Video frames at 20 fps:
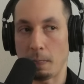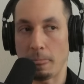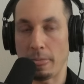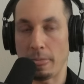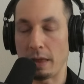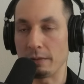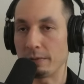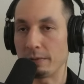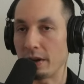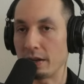
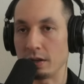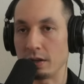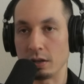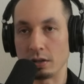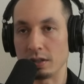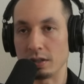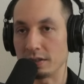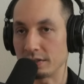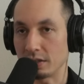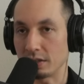if I
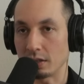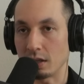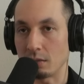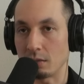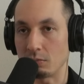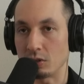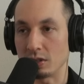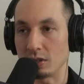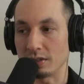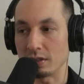notice that I'm
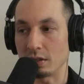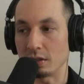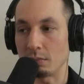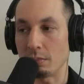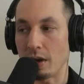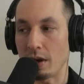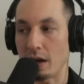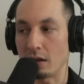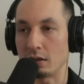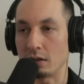just in a
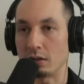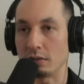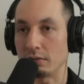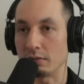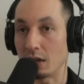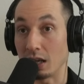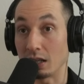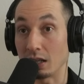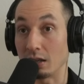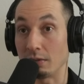pattern of
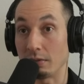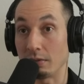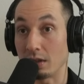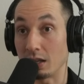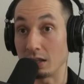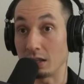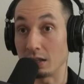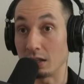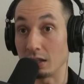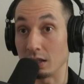negative
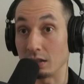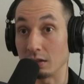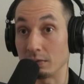thinking,